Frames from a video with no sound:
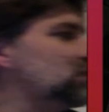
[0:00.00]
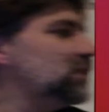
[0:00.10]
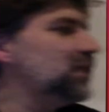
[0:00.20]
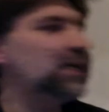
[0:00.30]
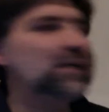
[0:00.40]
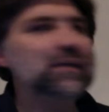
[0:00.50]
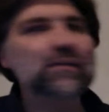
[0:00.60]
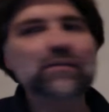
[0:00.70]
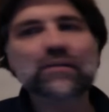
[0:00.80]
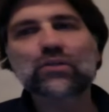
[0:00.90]
handy
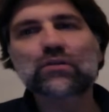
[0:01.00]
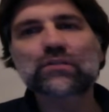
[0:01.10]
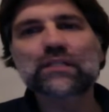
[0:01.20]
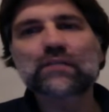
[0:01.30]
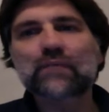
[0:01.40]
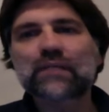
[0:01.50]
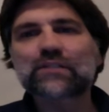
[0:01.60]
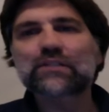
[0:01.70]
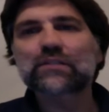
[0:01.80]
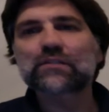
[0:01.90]
that Joel didn't
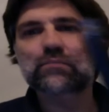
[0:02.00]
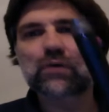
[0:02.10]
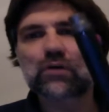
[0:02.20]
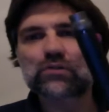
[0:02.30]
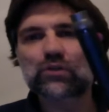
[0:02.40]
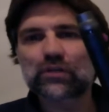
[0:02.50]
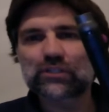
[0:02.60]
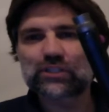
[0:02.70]
mention is a blowtorch.